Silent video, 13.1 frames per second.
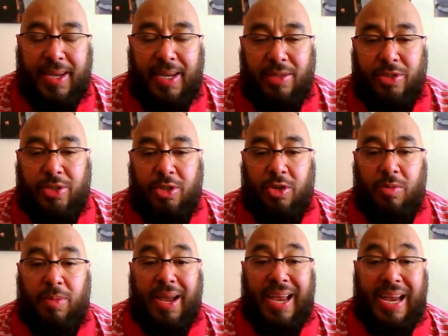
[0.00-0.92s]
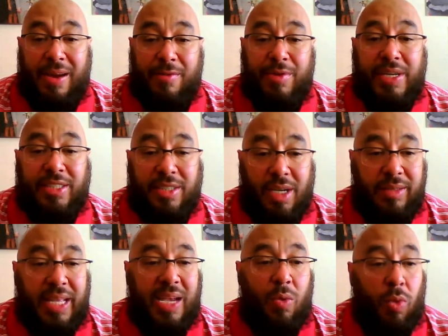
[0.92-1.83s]
And so every
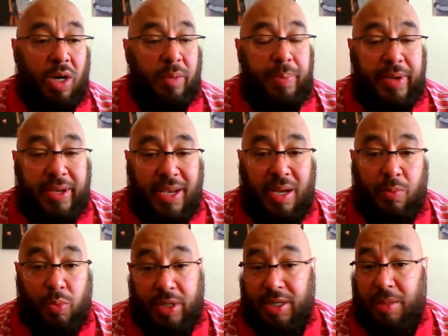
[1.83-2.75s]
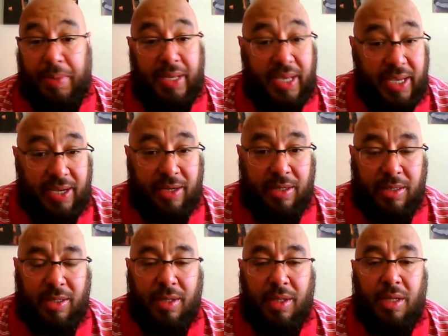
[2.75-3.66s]
Sunday, it's 1 p.m., we're going to be
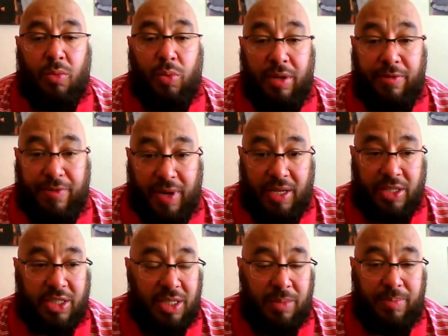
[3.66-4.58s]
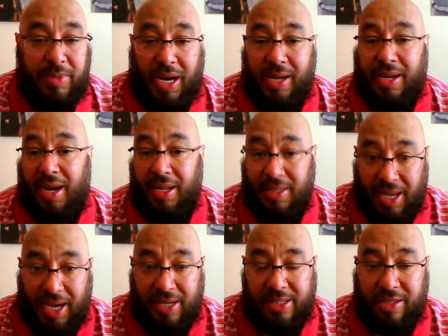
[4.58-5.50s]
here.
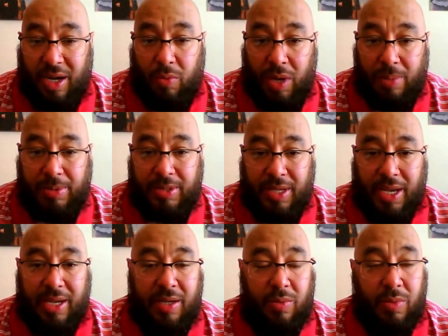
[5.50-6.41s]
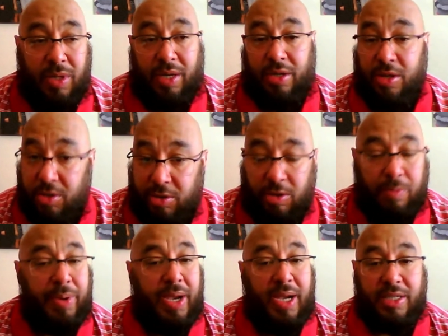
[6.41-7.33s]
WeFellowship.online is our website, with
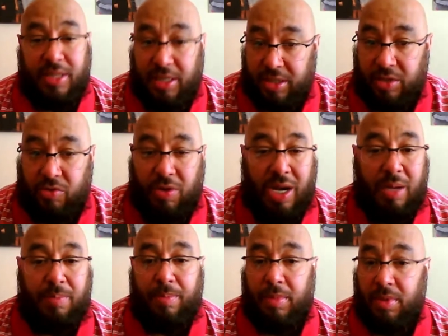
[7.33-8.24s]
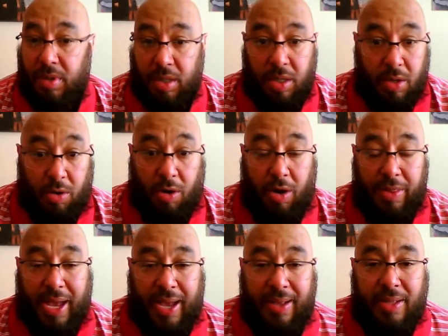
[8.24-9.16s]
YouTube page, Instagram, all
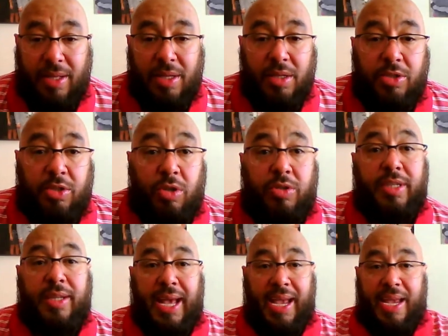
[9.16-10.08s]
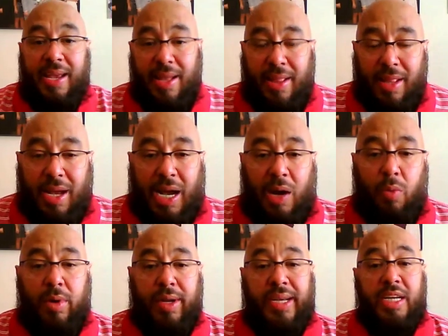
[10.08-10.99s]
that. So today, I
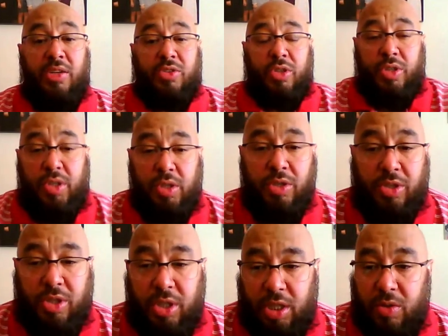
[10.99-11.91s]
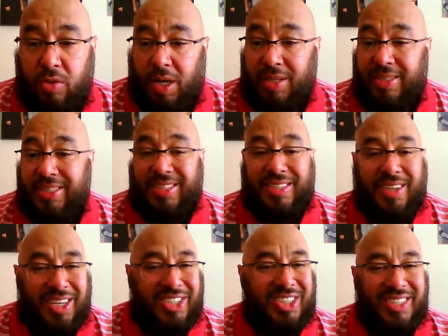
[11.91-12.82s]
want to introduce to you a
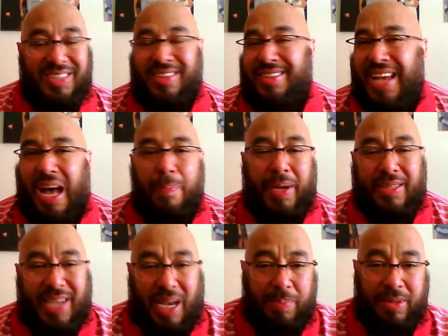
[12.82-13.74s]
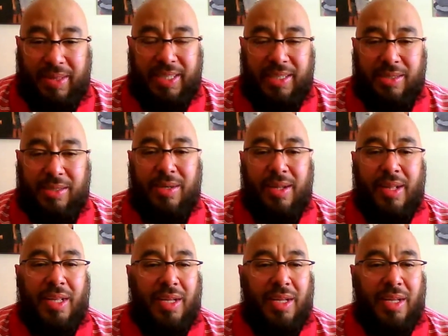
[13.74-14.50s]
discussion topic type of deal.